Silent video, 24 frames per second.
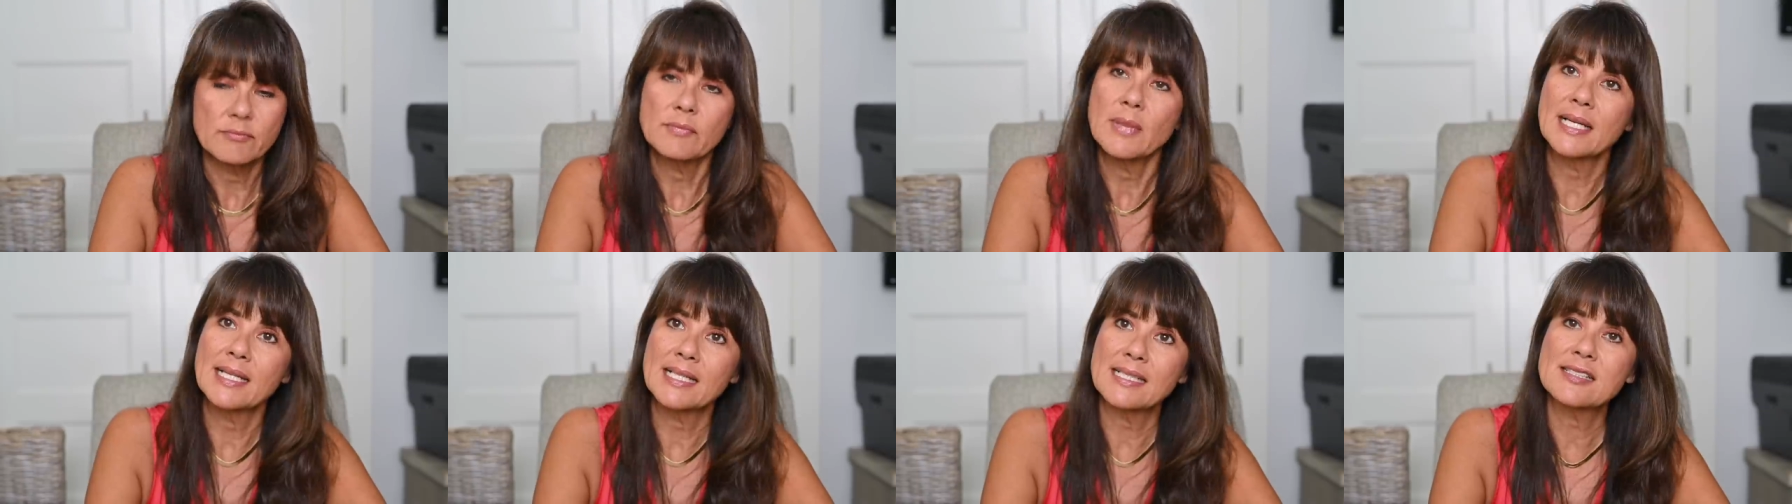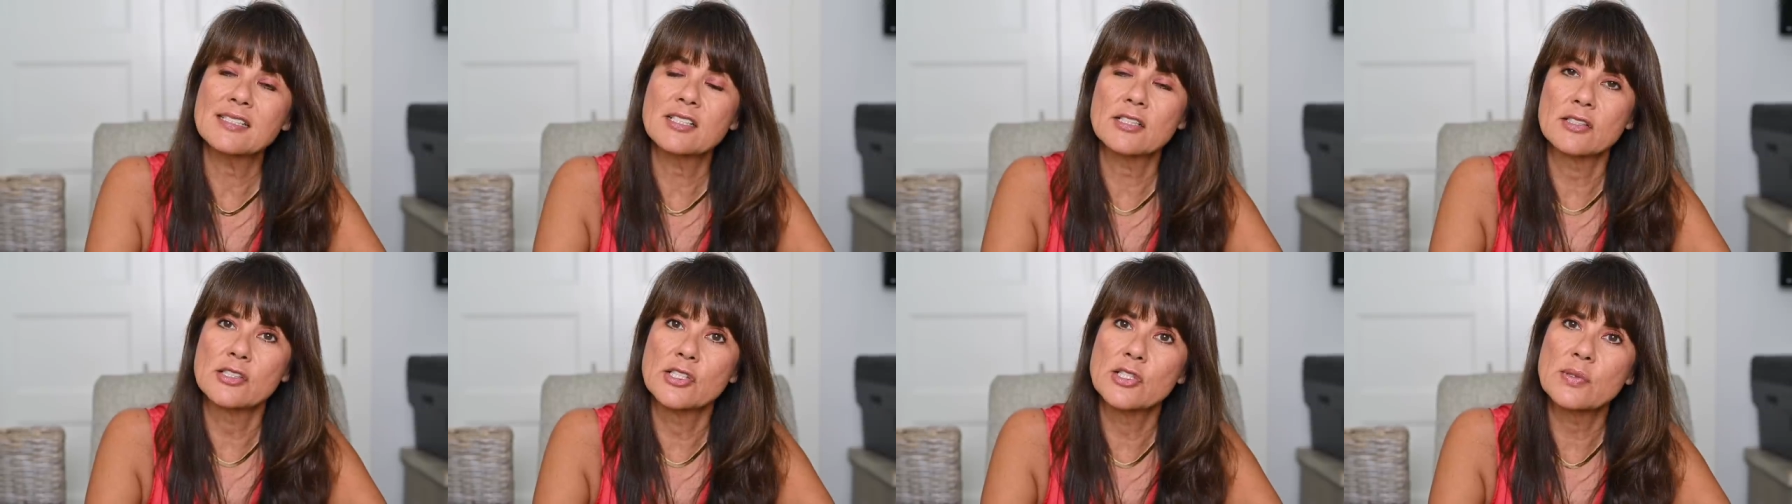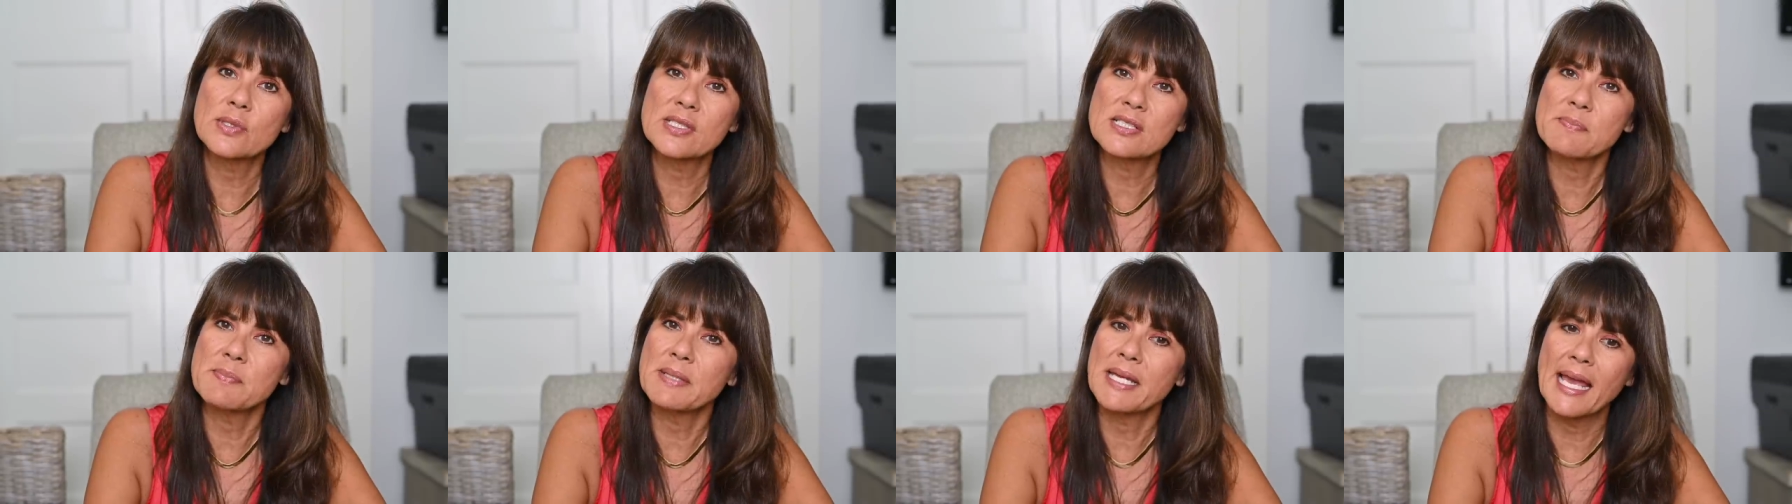I guess they're U
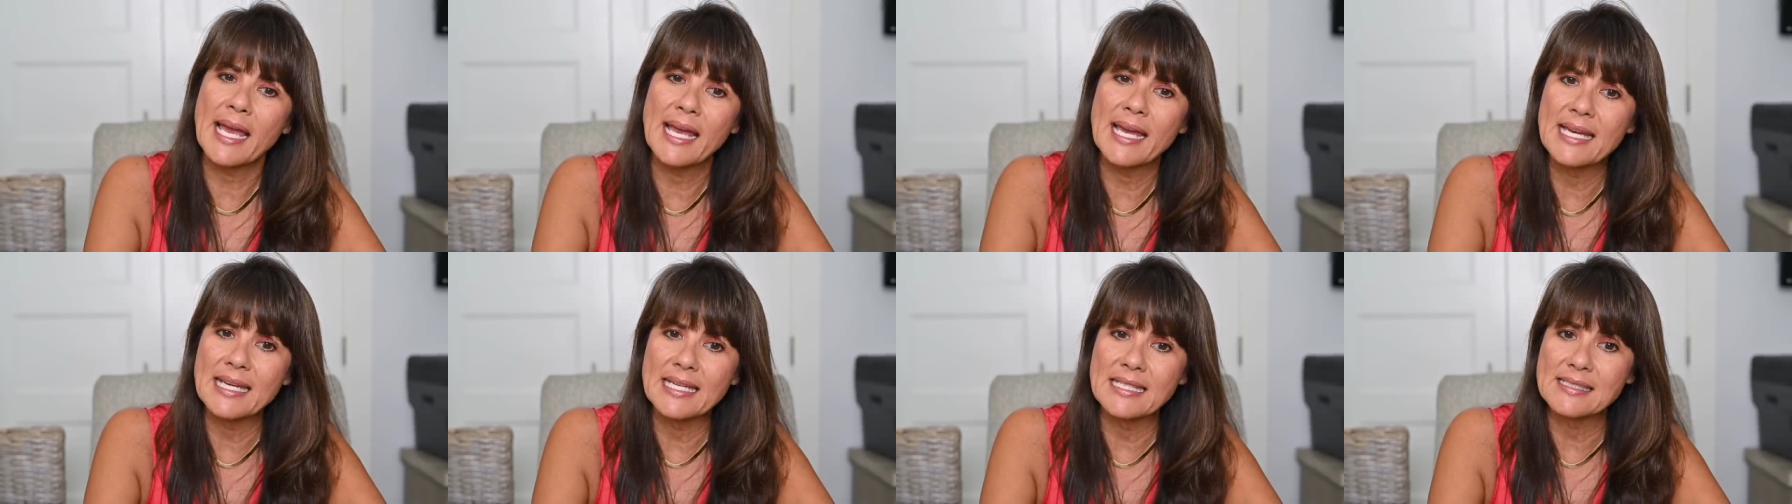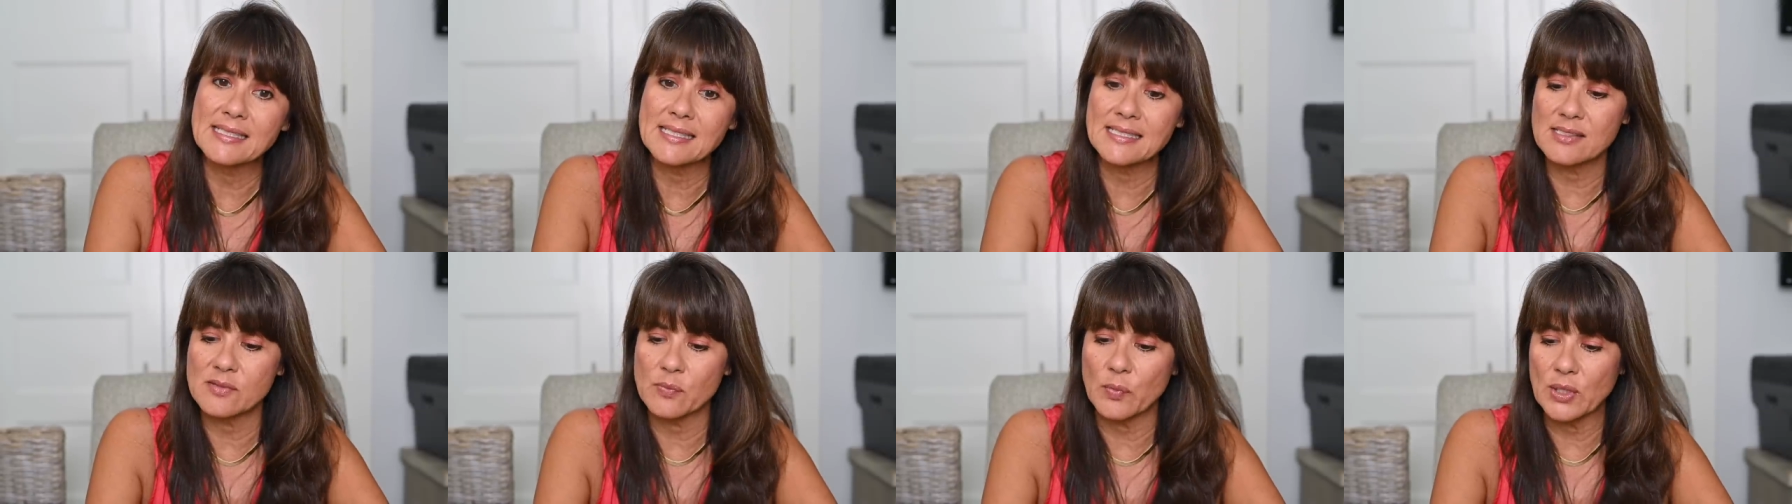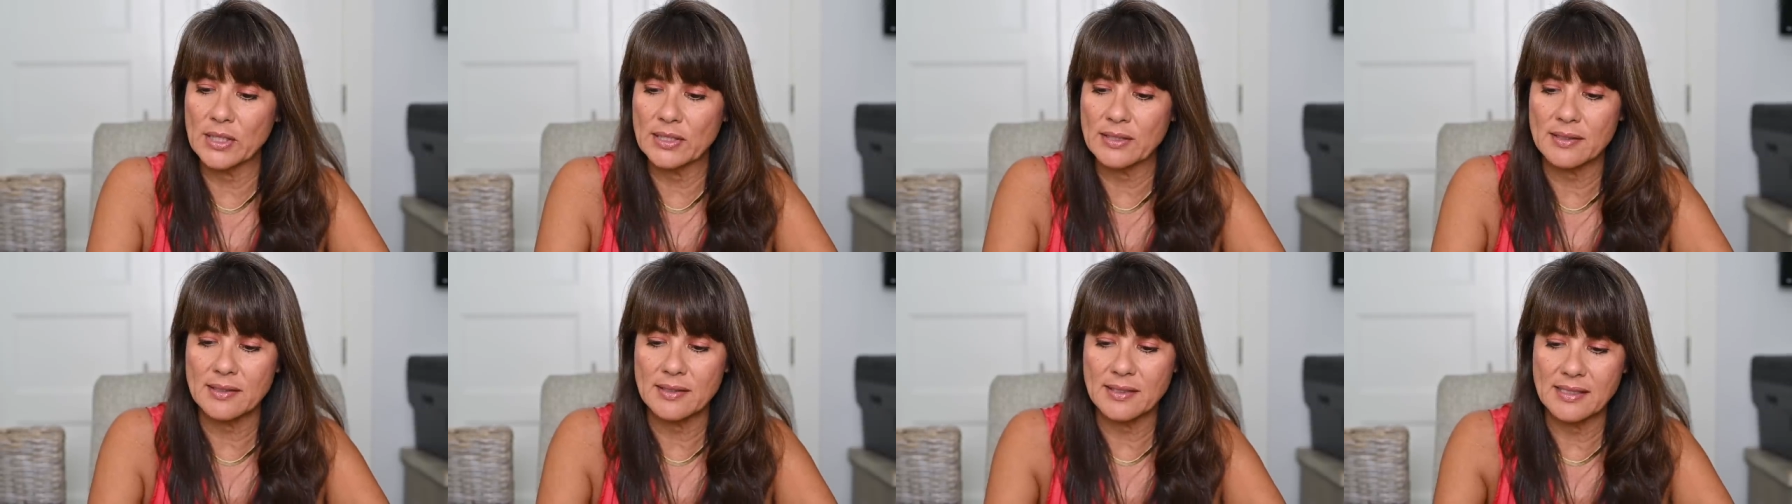S B A's is
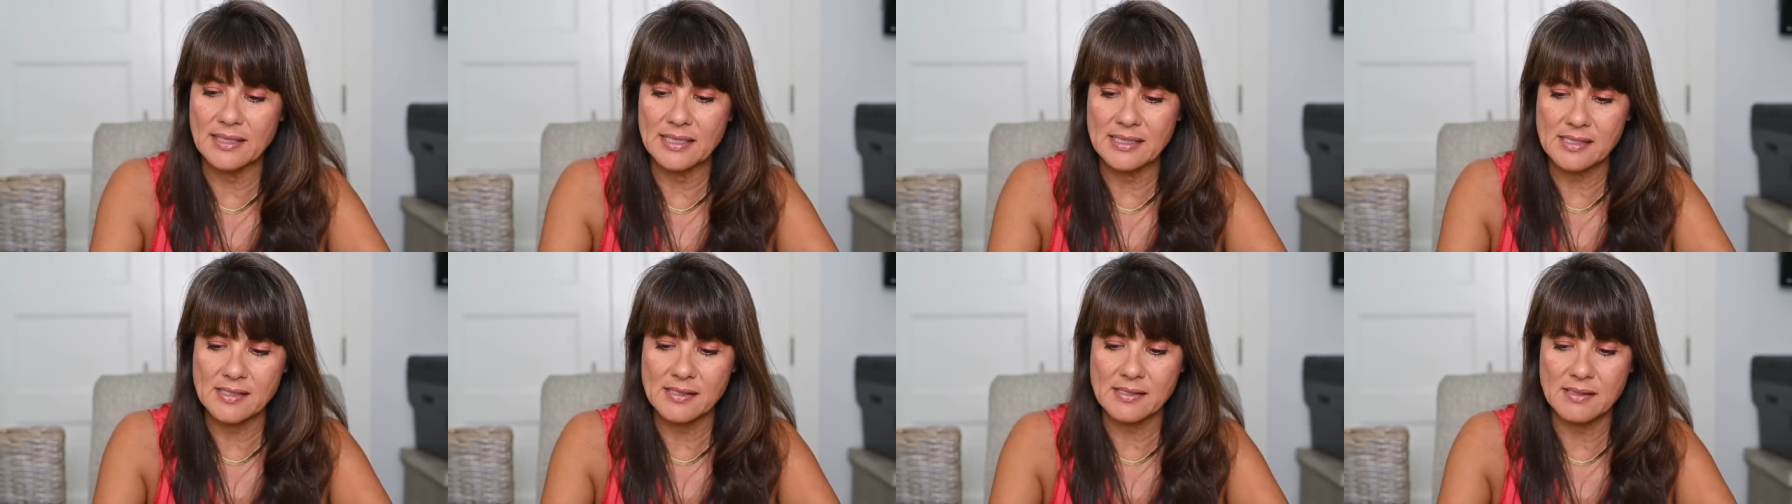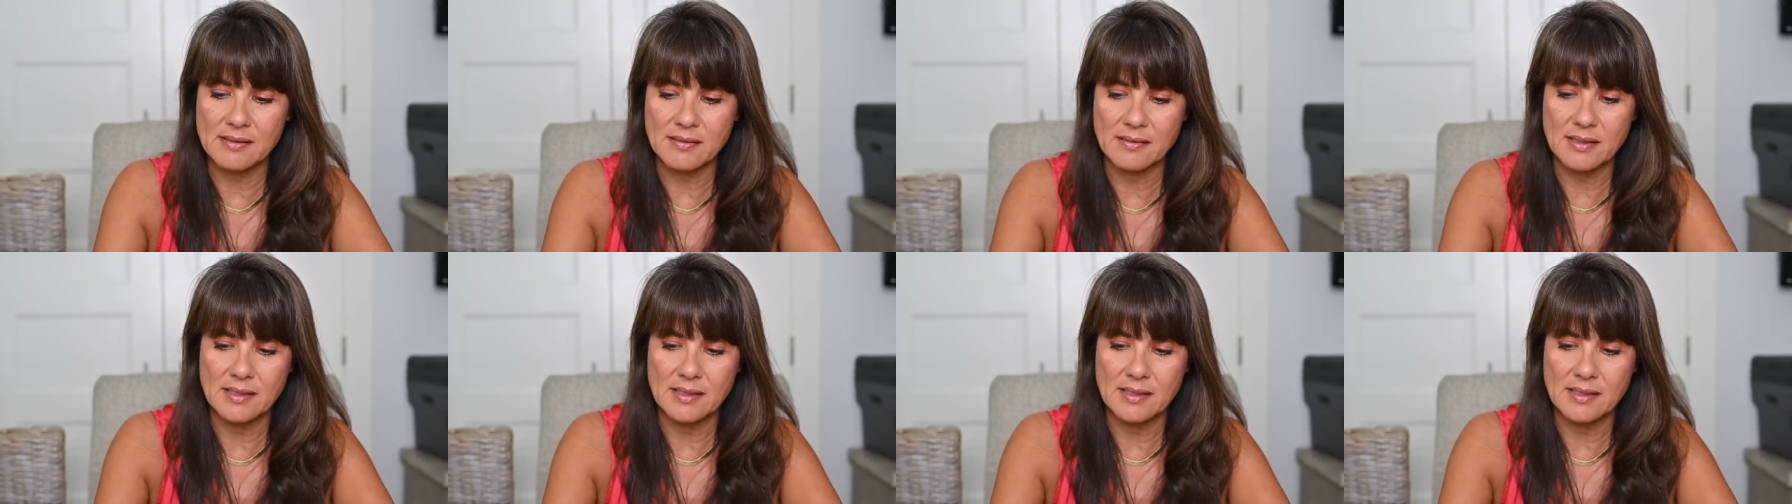what this,